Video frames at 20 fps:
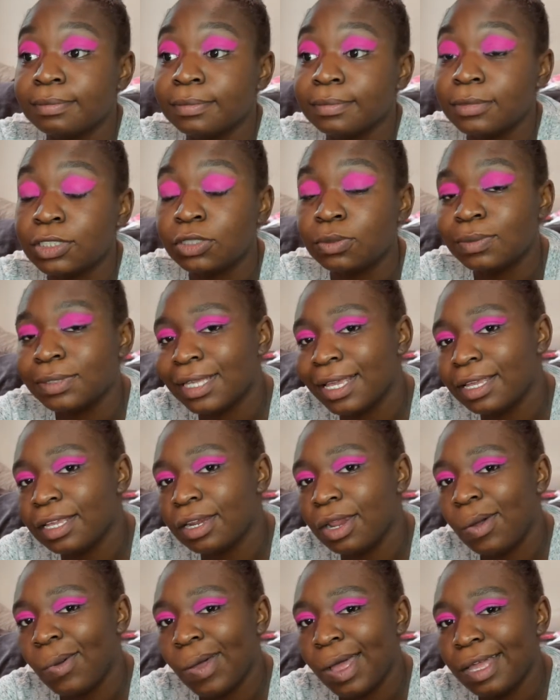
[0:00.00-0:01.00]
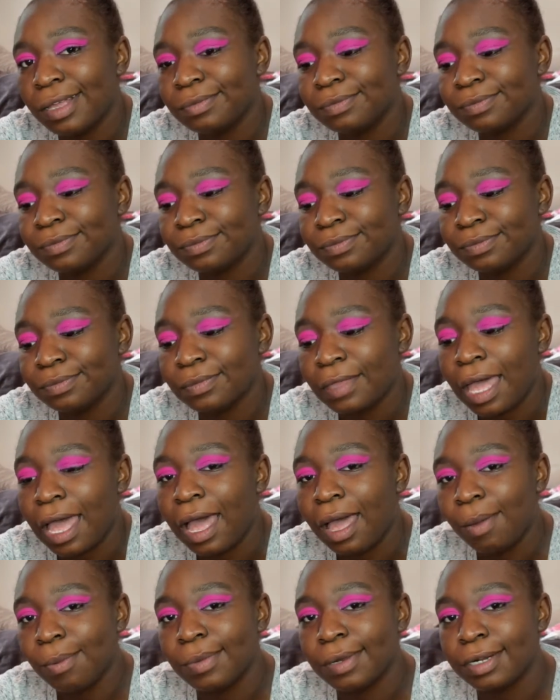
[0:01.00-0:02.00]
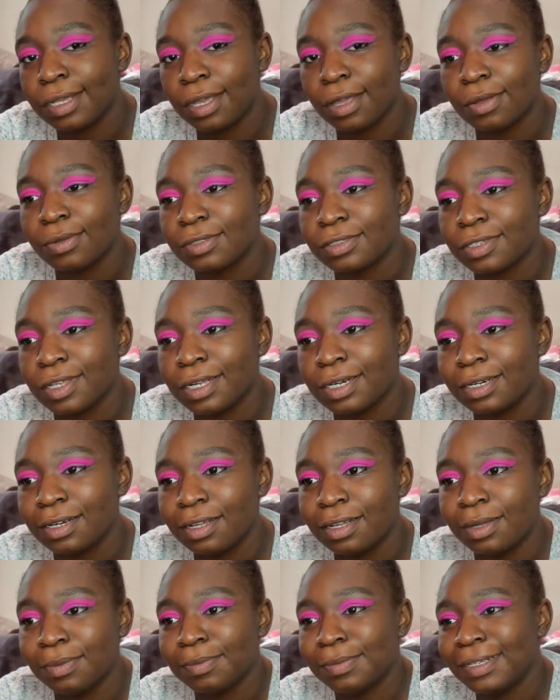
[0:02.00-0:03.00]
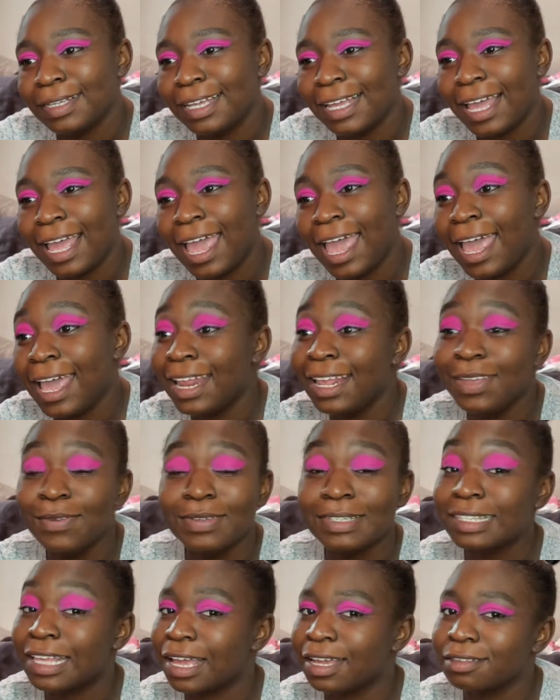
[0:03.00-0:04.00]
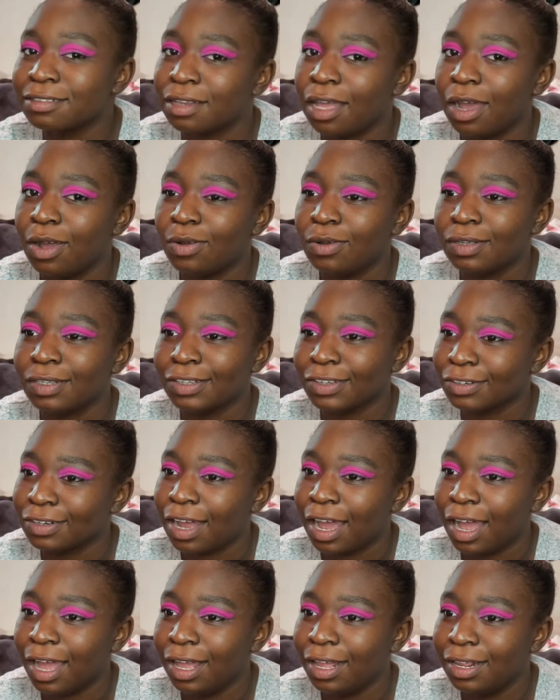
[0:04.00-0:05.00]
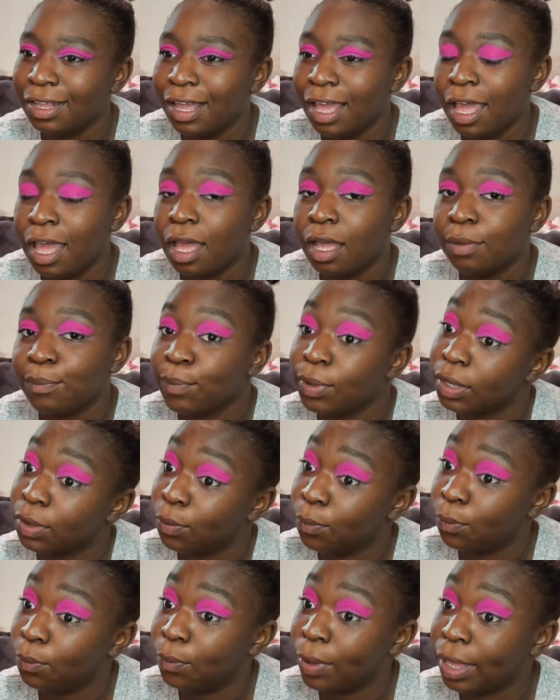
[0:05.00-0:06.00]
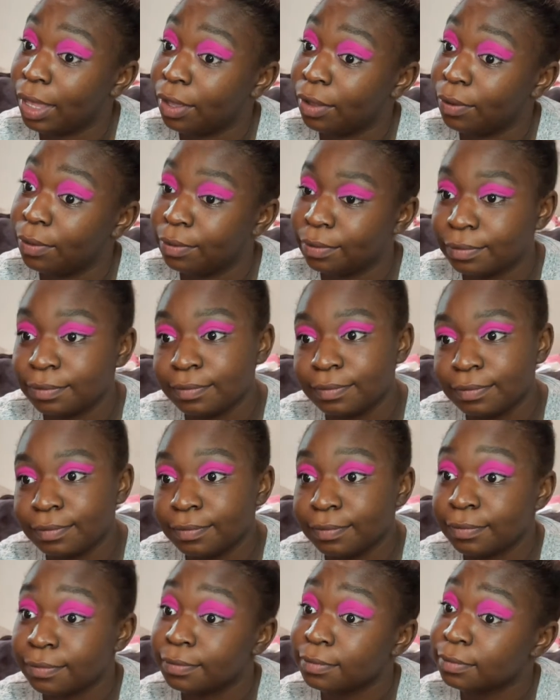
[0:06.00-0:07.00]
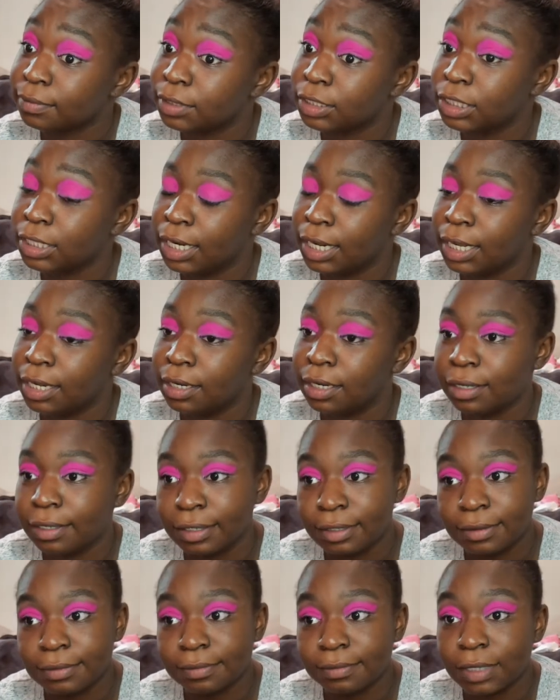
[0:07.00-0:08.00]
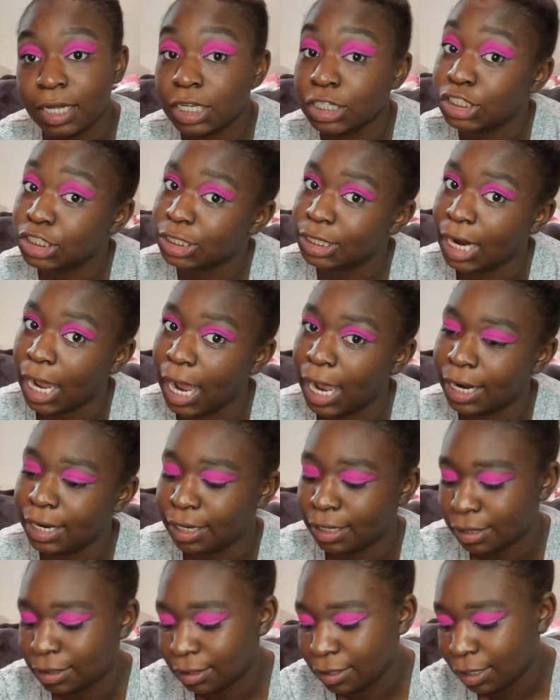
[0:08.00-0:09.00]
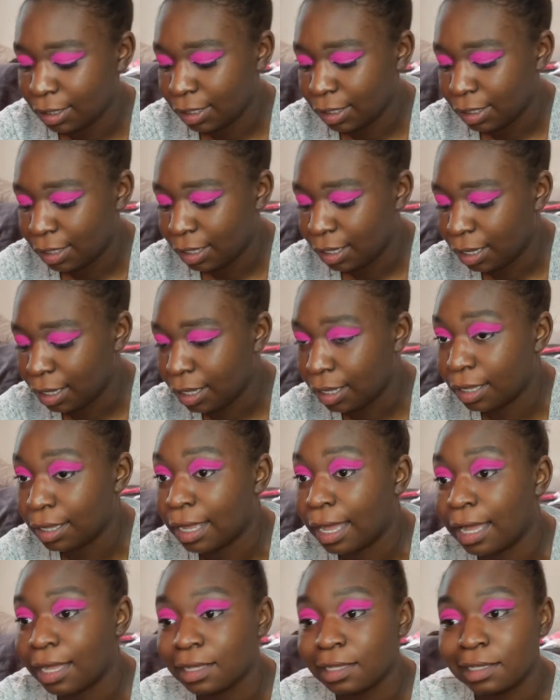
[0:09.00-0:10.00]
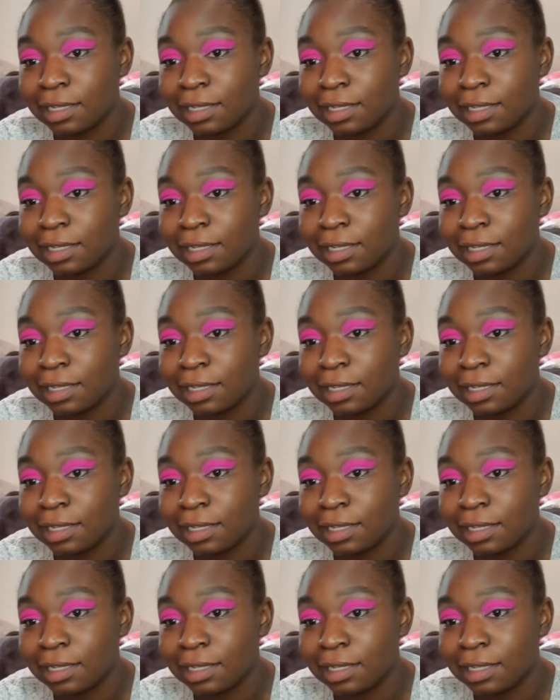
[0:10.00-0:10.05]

she was like, you know what? I'm gonna go slut it up. And he was like, no, you're not. Well, she did. She died. Got